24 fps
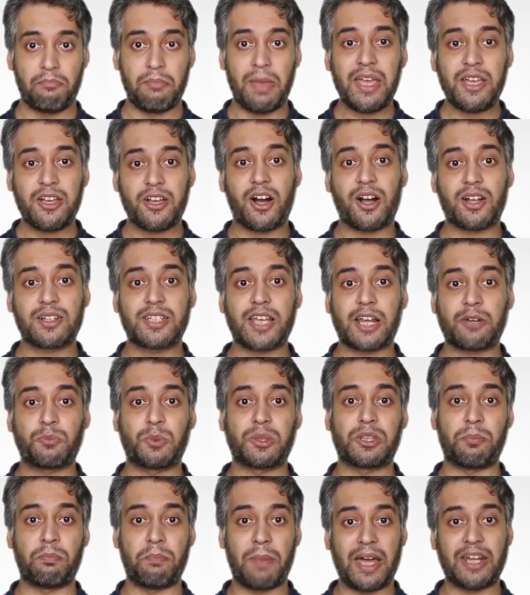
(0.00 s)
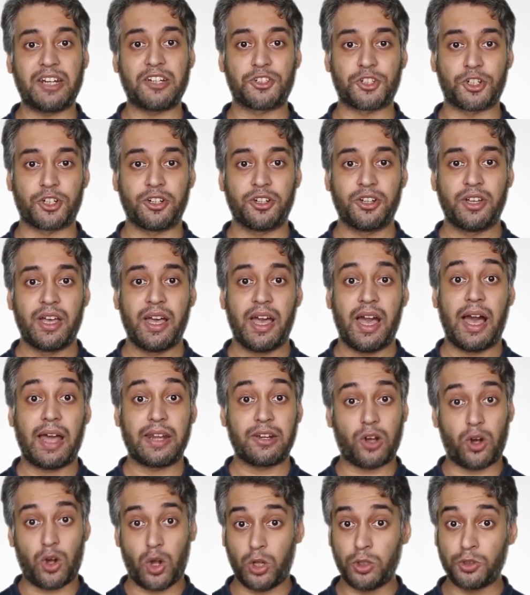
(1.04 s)
Make contact with the manager
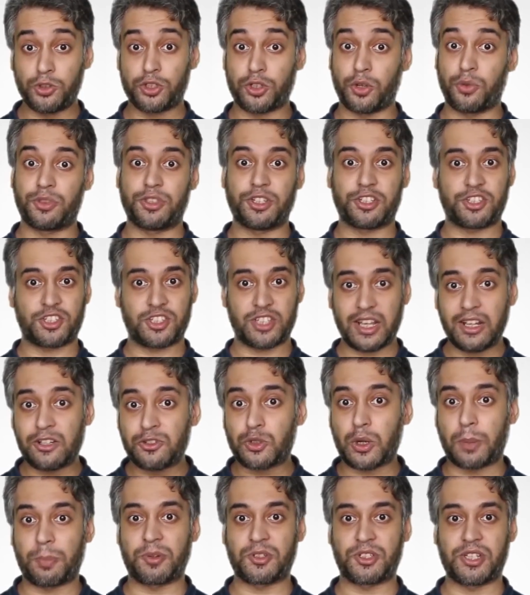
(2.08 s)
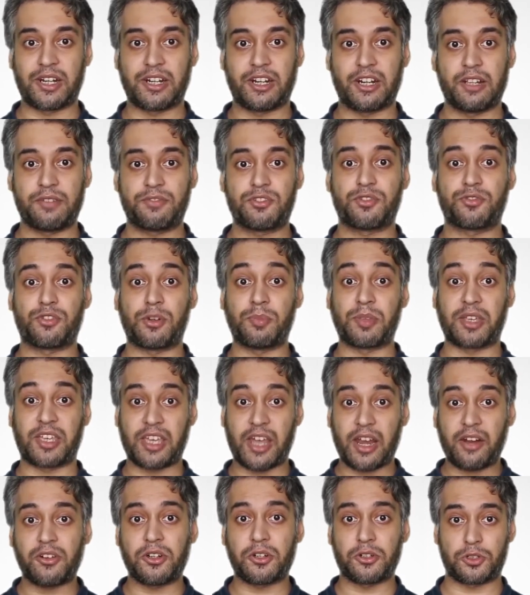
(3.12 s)
and also the sales representatives from the
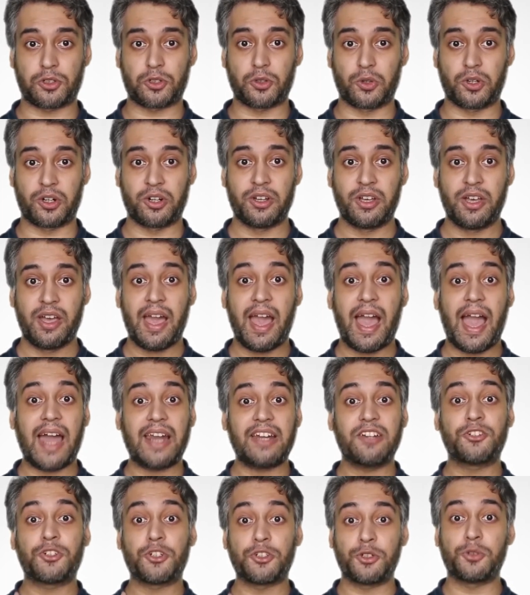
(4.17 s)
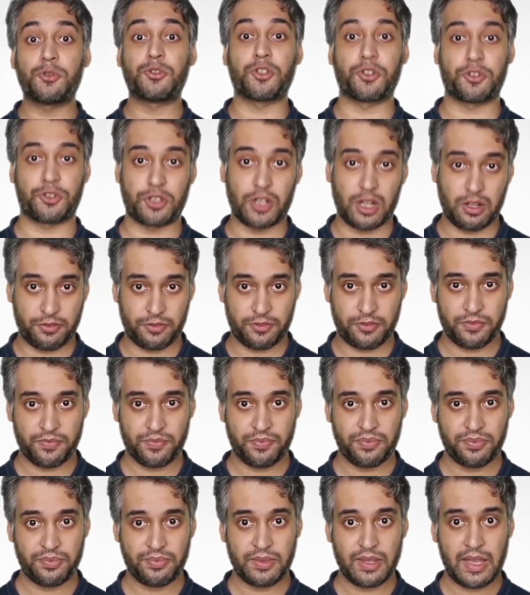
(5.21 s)
carrier store and introduce yourself.
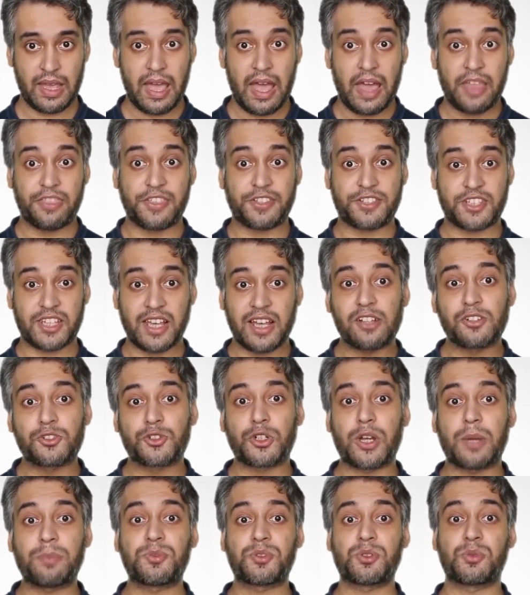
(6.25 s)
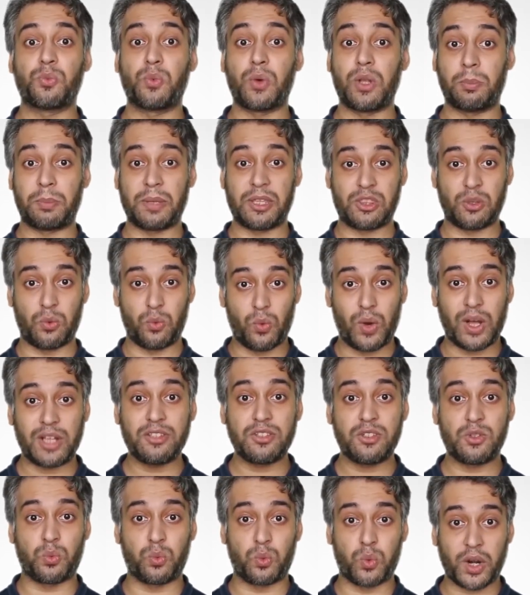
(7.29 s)
The sales reps will be the
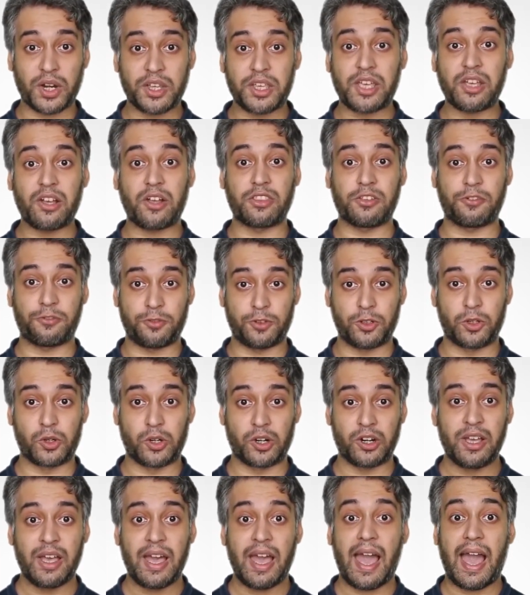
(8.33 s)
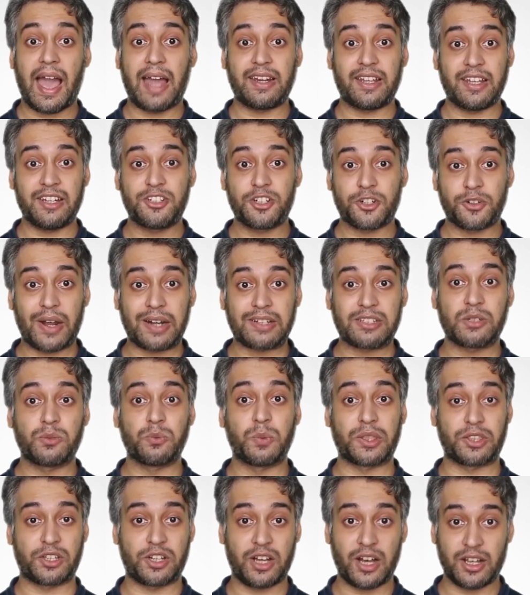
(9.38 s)
ones working on the floor and interacting
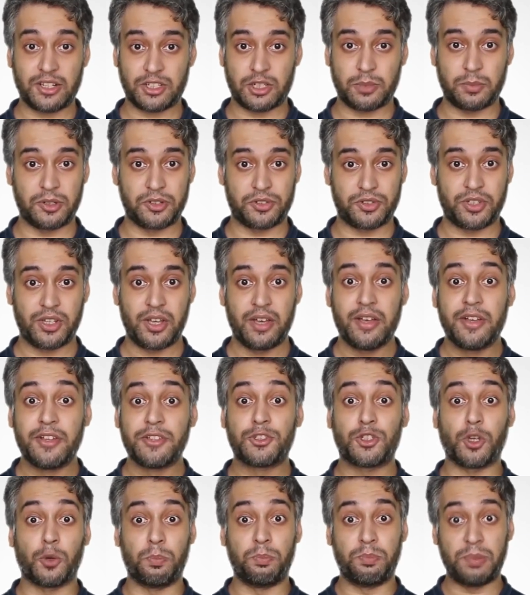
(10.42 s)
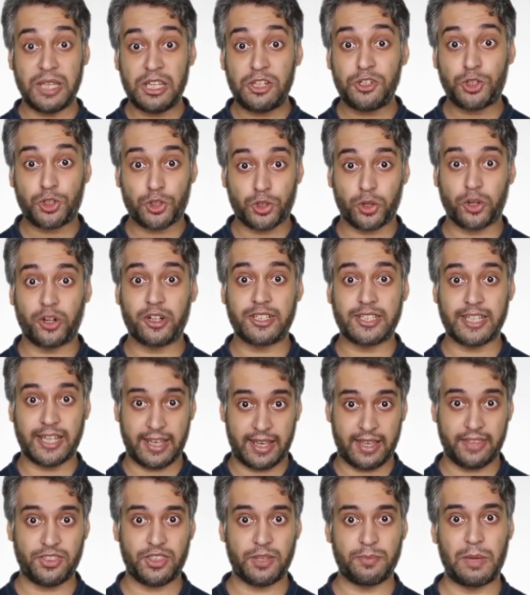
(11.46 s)
with customers, so be sure to
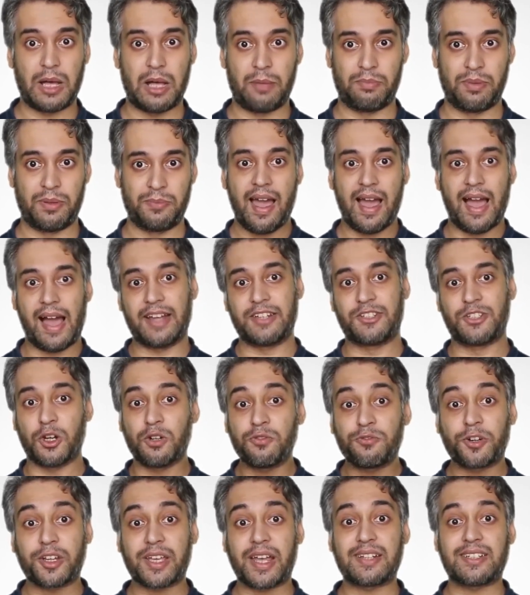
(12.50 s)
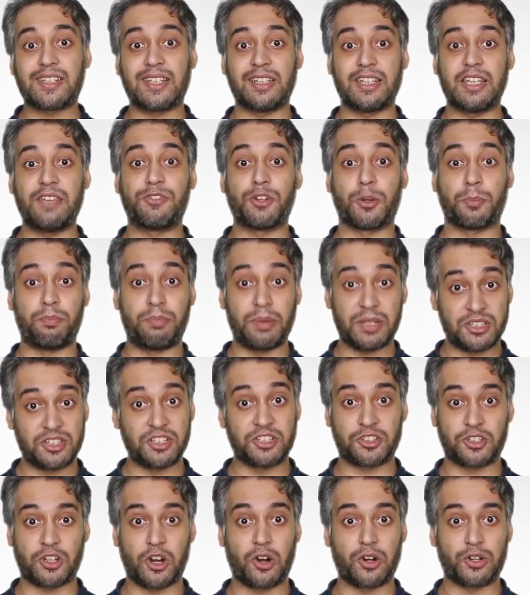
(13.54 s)
hit them up. And don't forget to leave your
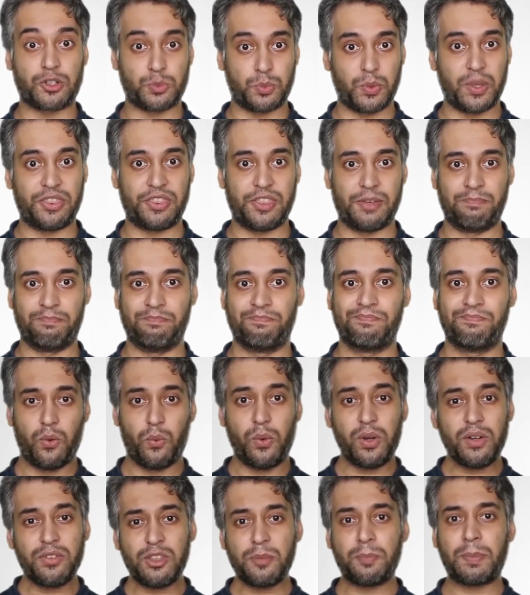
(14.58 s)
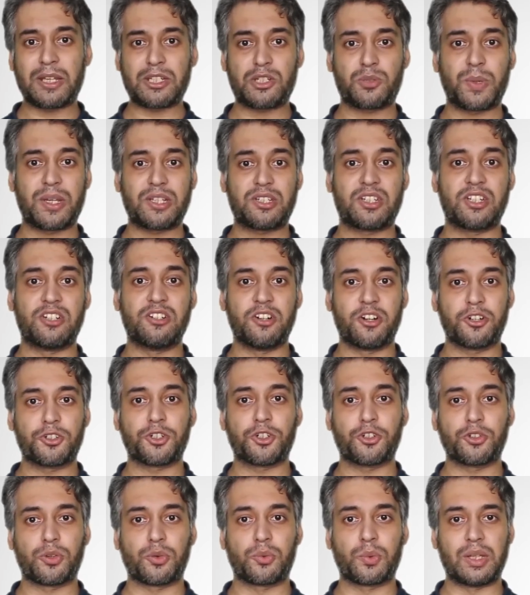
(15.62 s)
business cards with them. One of the best ways to
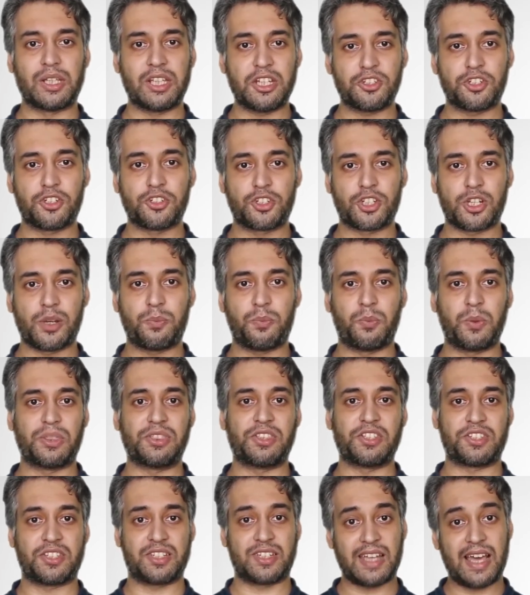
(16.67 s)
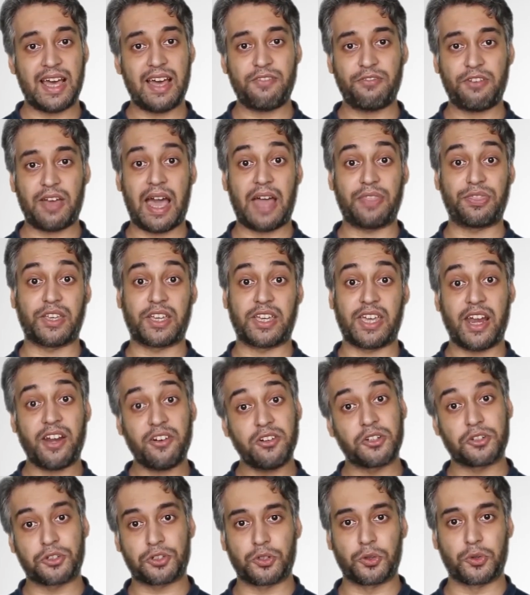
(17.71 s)
nurture your relationship with the staff at the
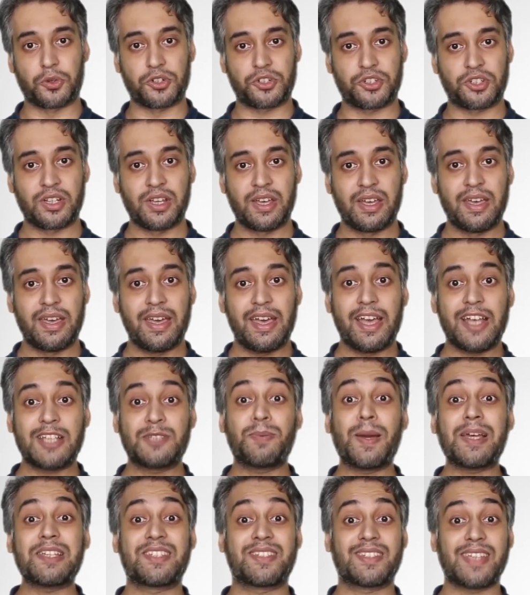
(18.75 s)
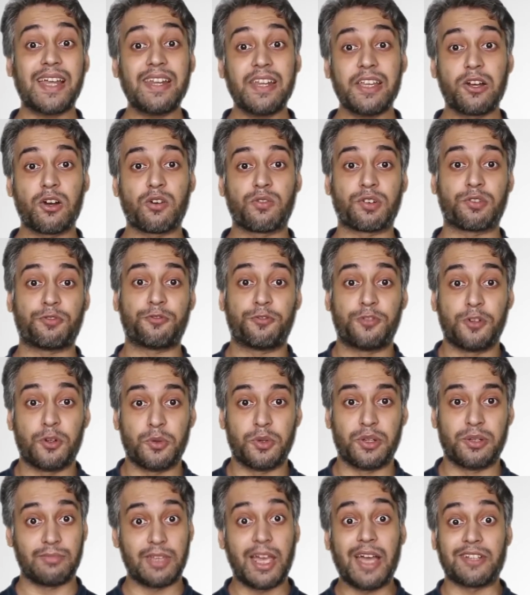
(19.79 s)
carrier stores is by sending over
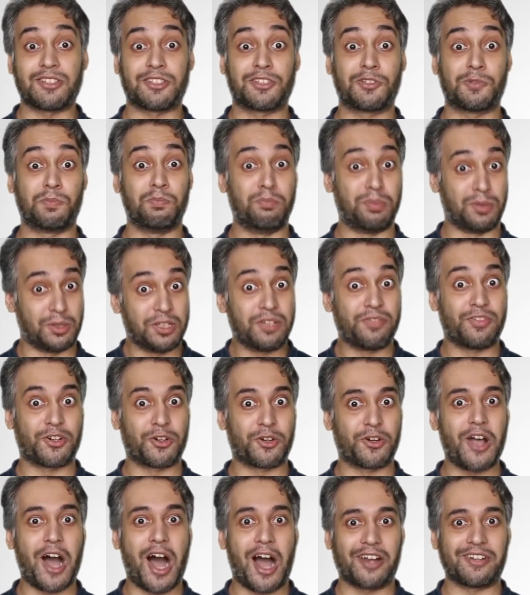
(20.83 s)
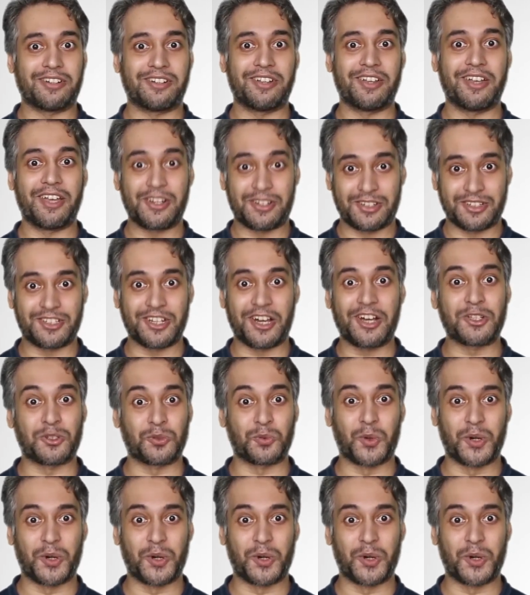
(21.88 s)
food. Yes, believe it or not, it does